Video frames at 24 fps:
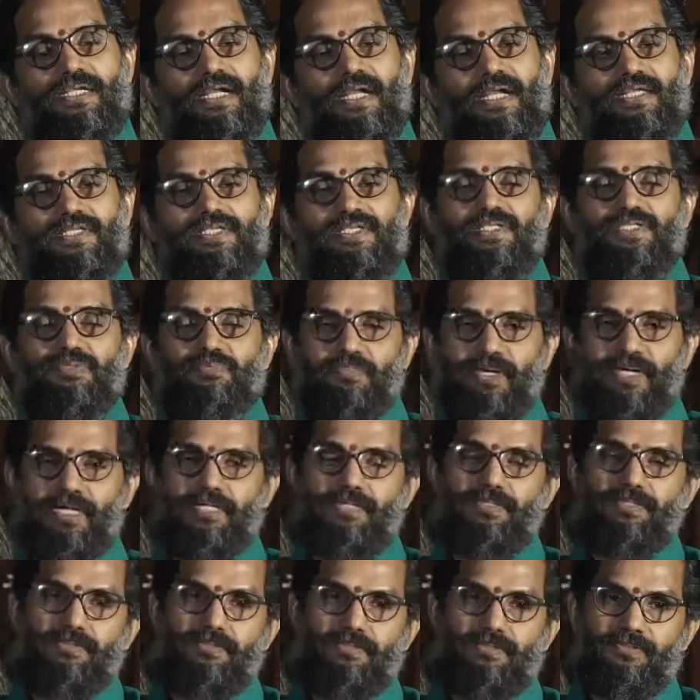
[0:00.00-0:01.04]

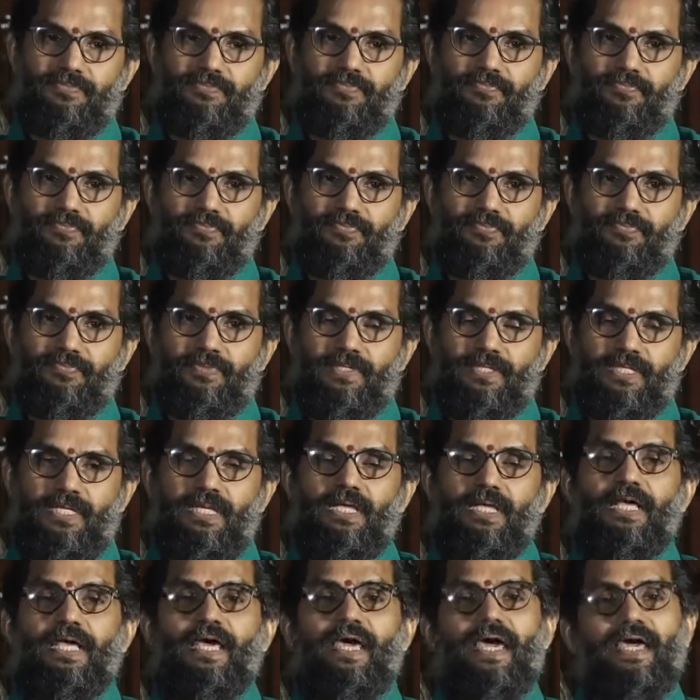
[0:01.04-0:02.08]
assessment.
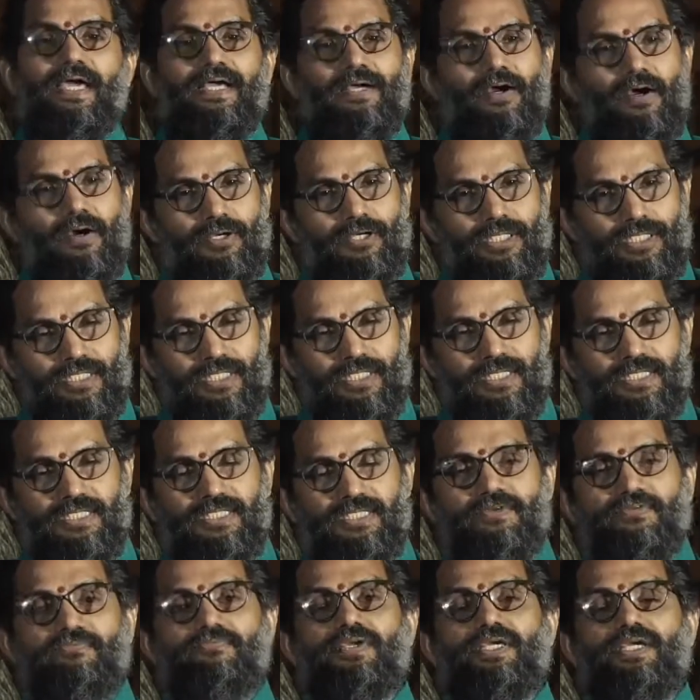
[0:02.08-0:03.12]

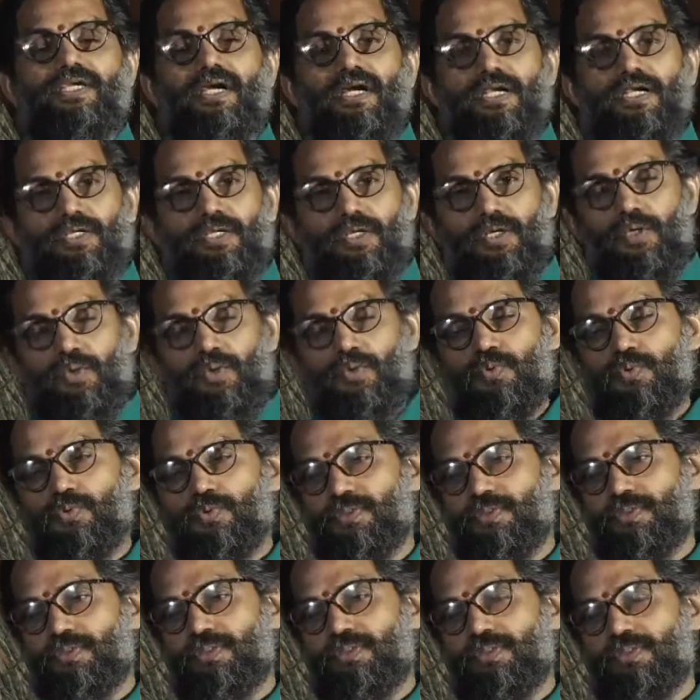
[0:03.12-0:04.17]
Accordingly, we conclude
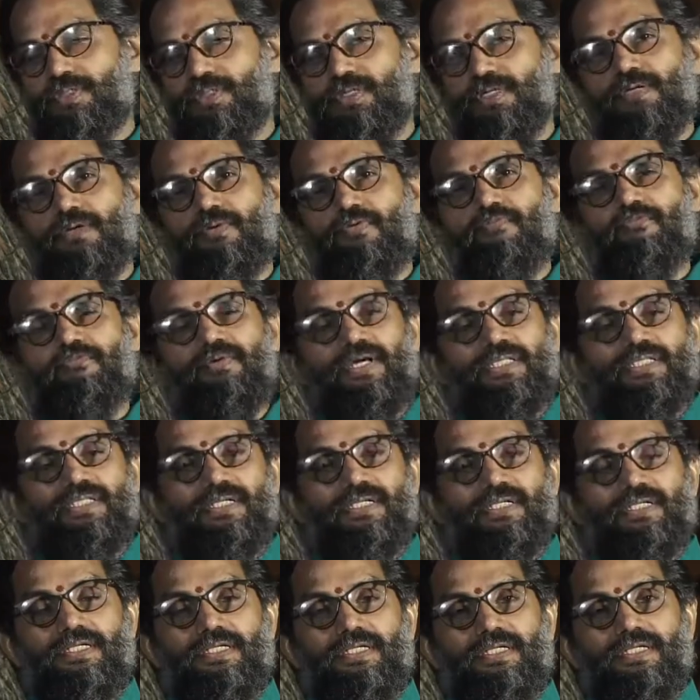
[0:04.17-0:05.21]

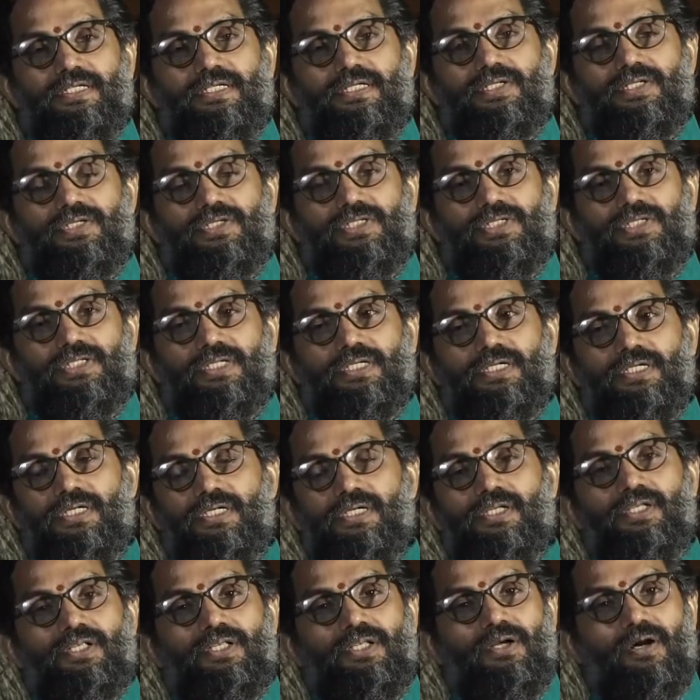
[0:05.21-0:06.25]
whether it is
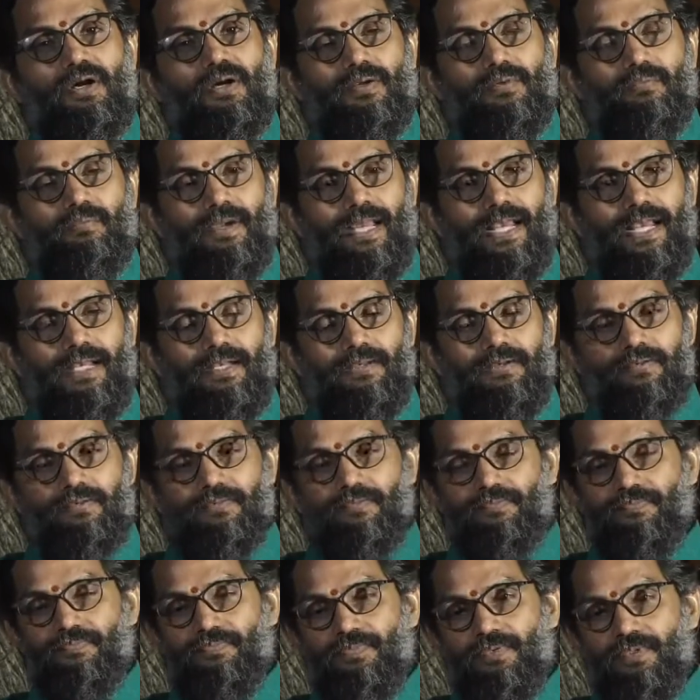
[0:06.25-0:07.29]
normal
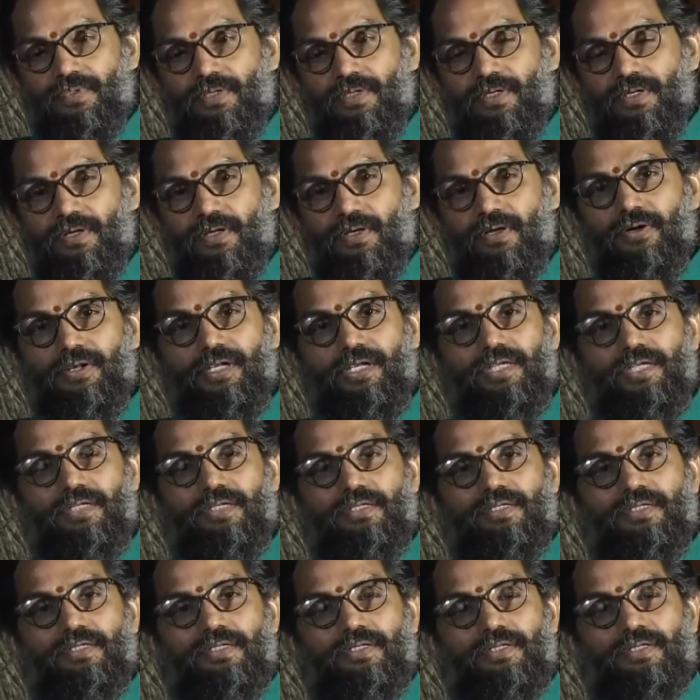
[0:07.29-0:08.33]
or a
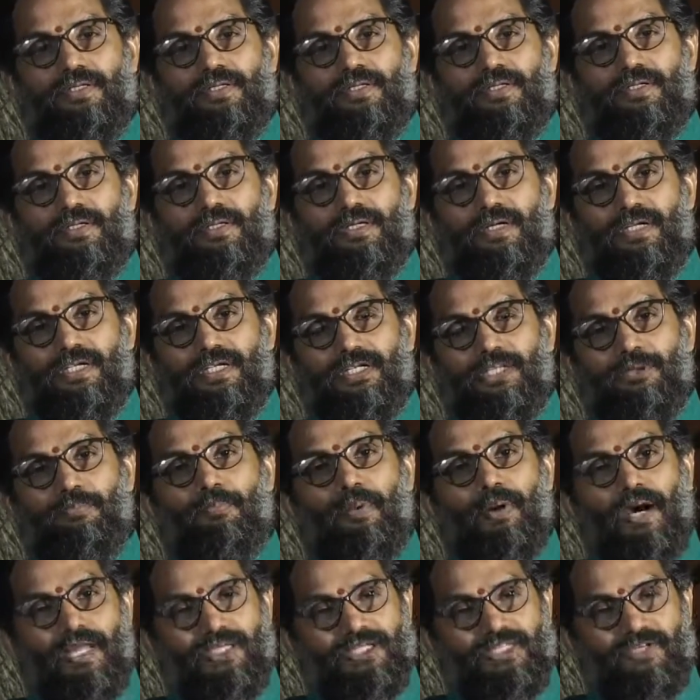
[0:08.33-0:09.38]

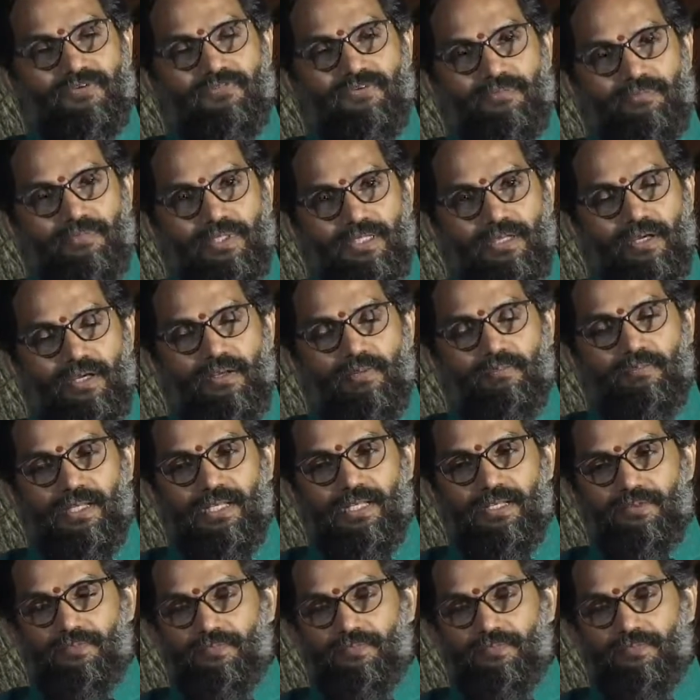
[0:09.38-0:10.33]
departure from the normal,